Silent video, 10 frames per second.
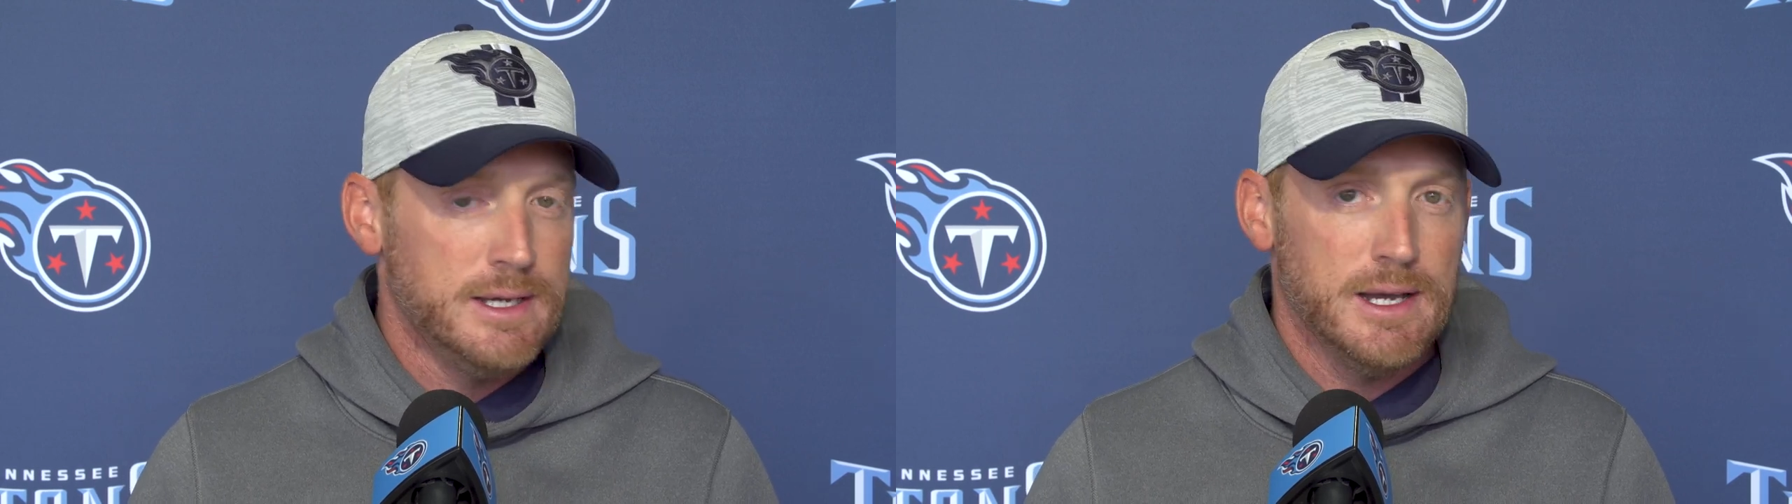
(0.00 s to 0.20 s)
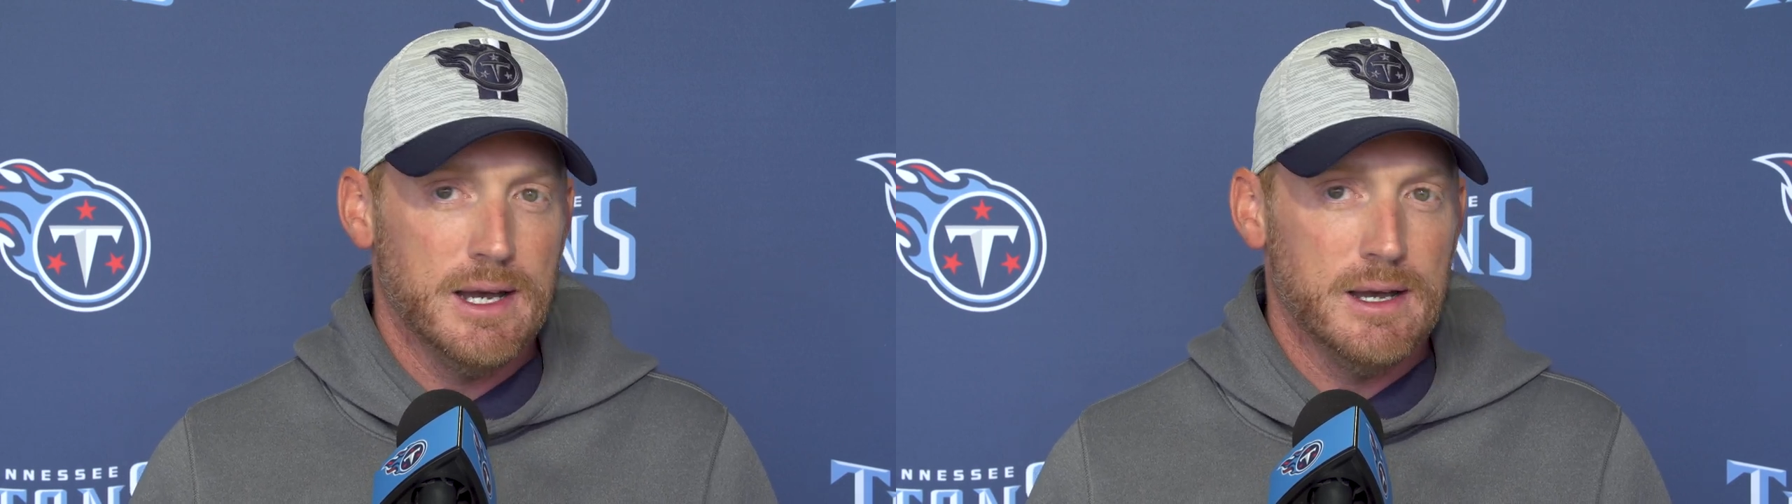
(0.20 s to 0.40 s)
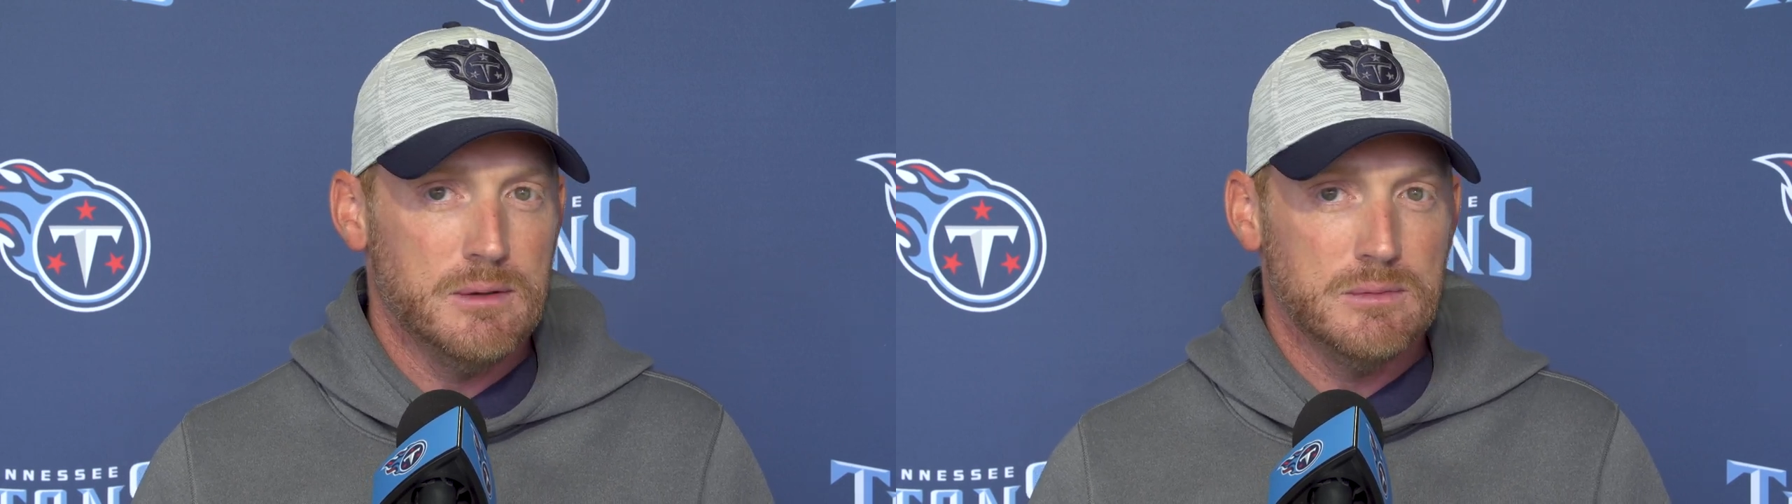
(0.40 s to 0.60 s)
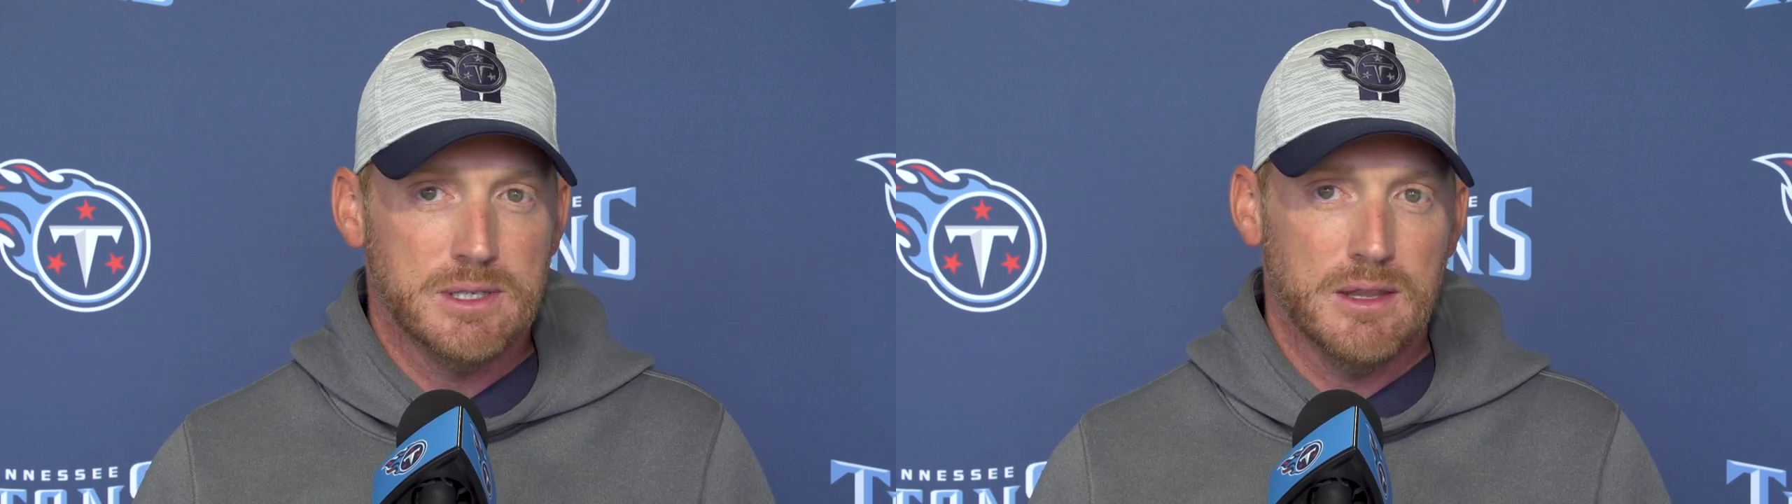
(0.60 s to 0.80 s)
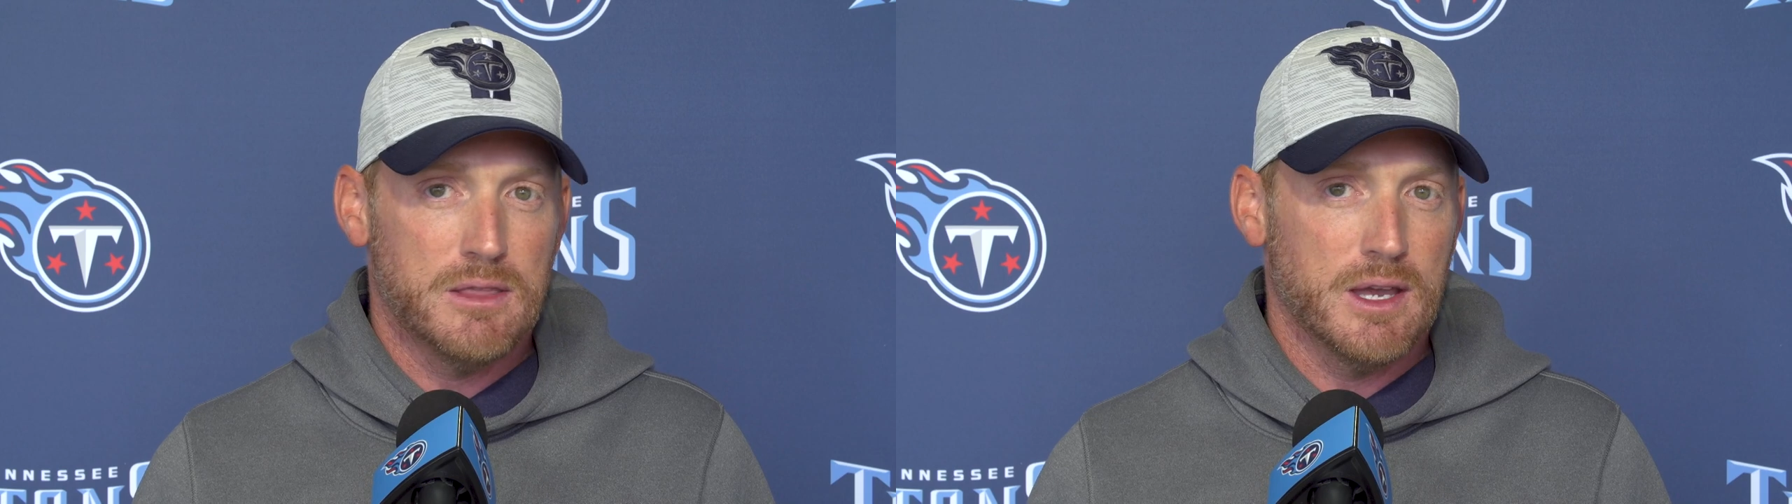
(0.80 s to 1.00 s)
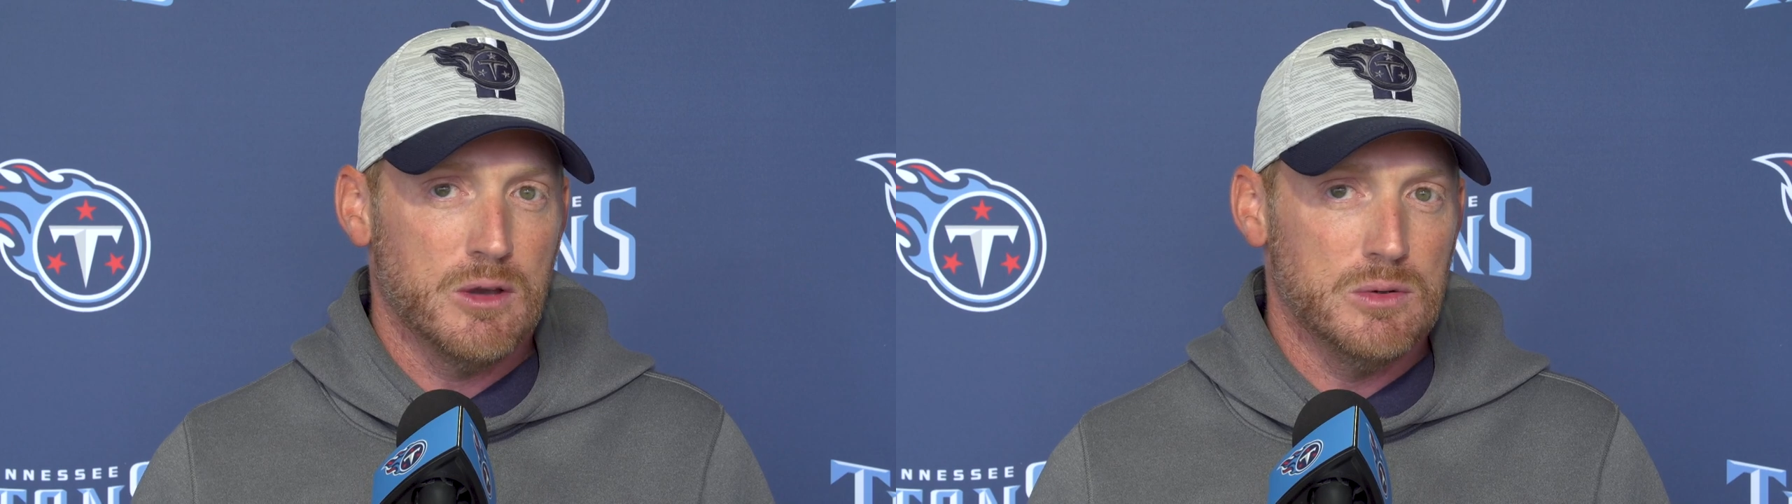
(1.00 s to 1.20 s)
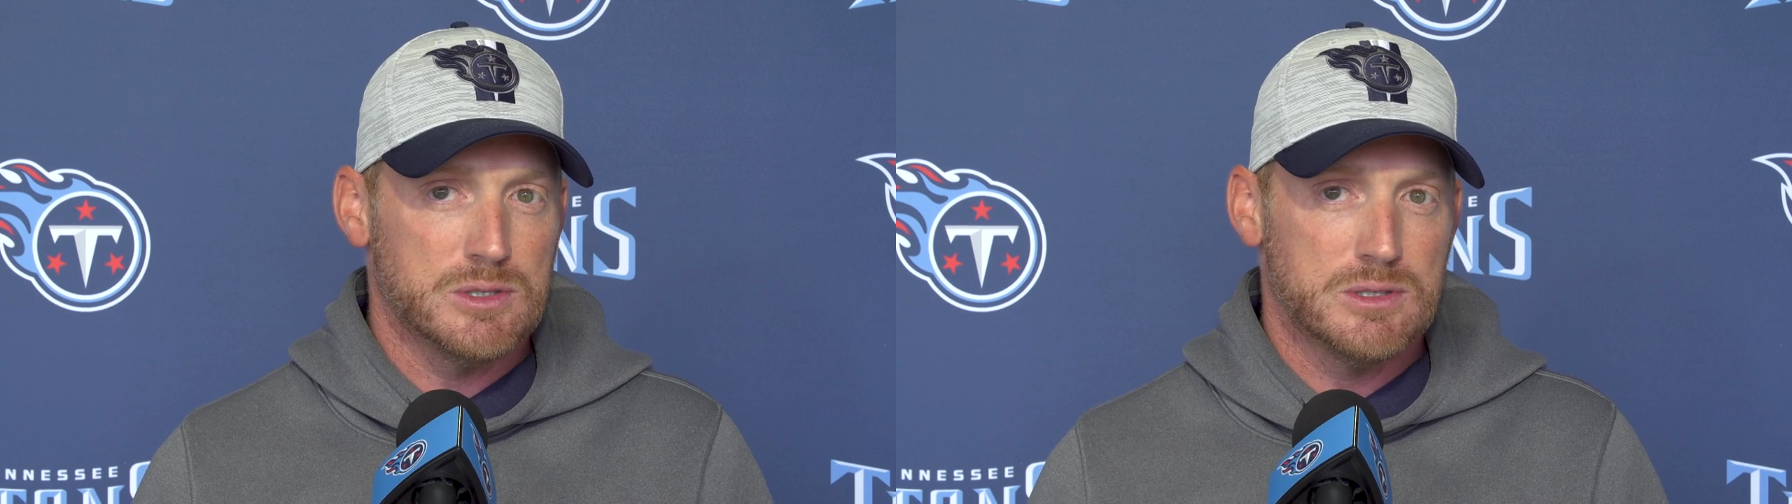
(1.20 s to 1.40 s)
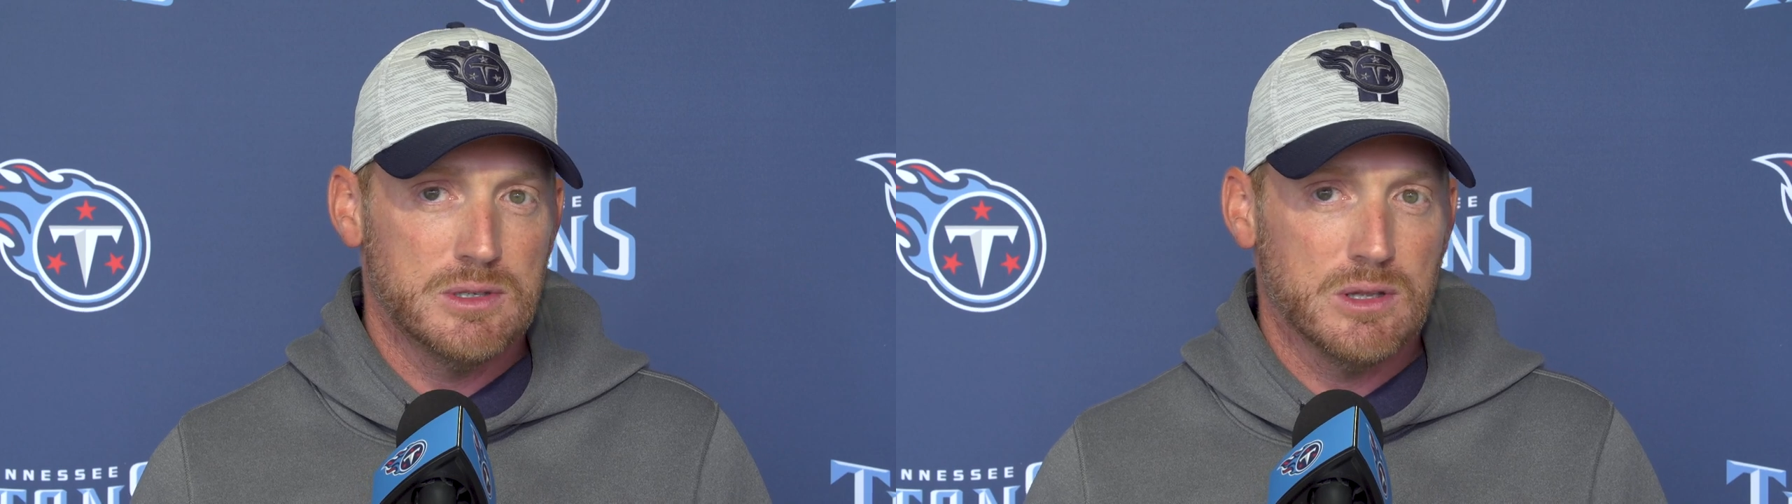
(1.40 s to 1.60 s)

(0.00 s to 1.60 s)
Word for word: Didn't think it was